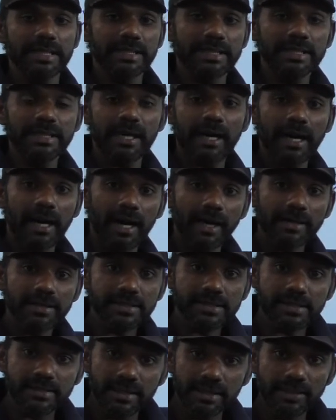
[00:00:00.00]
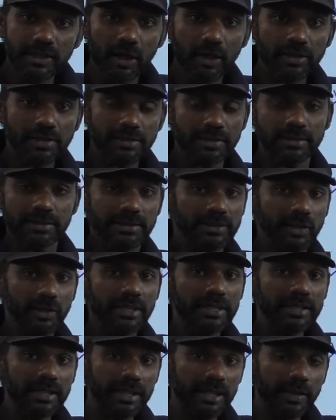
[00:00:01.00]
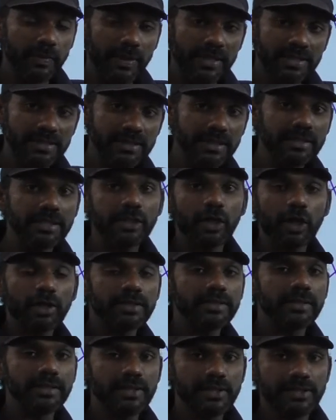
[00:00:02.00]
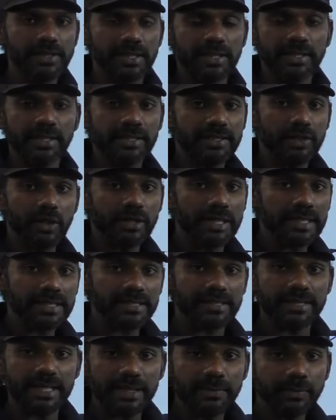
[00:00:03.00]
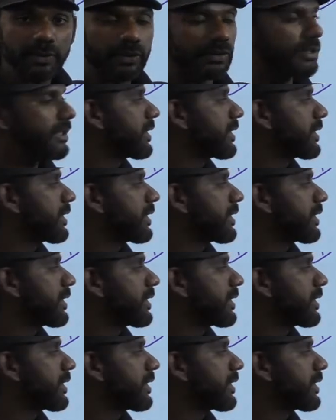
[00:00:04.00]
He asked the doctor, requested the doctor to say. It is not exclaimed to the